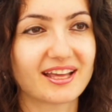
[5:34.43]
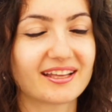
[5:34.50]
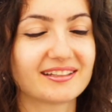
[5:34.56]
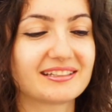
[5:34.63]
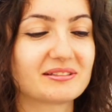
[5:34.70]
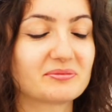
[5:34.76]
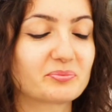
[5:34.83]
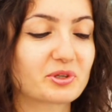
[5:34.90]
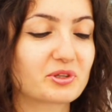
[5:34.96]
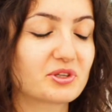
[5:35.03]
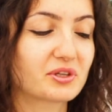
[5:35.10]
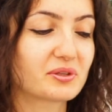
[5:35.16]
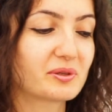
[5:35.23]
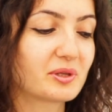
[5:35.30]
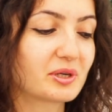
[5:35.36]
and in
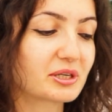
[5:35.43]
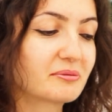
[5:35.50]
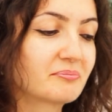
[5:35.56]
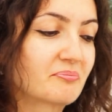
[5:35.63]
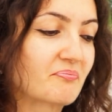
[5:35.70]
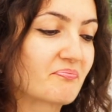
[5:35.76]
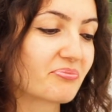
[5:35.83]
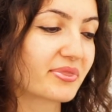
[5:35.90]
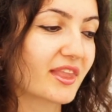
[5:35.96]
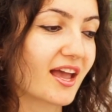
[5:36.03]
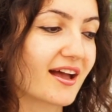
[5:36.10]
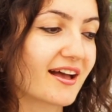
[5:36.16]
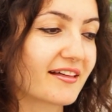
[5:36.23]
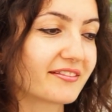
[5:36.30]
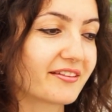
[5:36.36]
particular
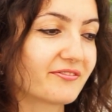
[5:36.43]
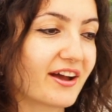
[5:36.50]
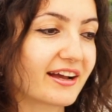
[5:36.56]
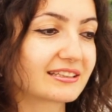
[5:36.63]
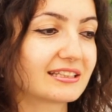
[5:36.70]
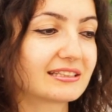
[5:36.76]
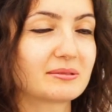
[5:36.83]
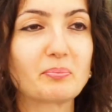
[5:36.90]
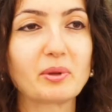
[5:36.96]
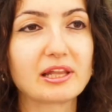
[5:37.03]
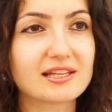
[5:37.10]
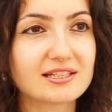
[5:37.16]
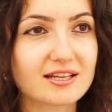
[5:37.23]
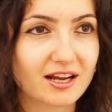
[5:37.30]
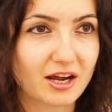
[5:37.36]
the fact that the
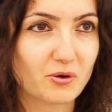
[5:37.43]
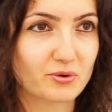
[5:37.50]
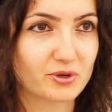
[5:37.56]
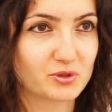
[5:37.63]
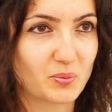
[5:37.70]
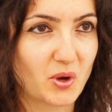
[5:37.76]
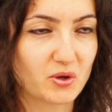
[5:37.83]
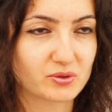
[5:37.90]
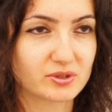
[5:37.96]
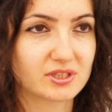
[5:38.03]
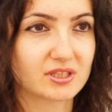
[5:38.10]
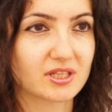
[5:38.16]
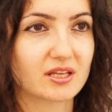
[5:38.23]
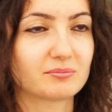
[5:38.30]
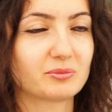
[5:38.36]
political
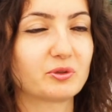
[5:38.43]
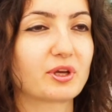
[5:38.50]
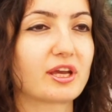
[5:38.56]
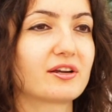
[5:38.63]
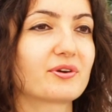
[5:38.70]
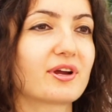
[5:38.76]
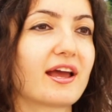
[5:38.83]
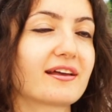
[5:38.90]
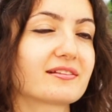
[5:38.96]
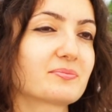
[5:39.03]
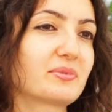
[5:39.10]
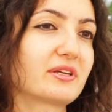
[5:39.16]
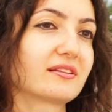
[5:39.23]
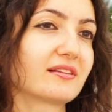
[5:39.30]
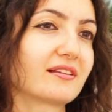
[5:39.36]
response in Bulgaria has
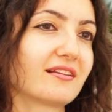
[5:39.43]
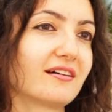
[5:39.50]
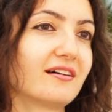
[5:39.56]
been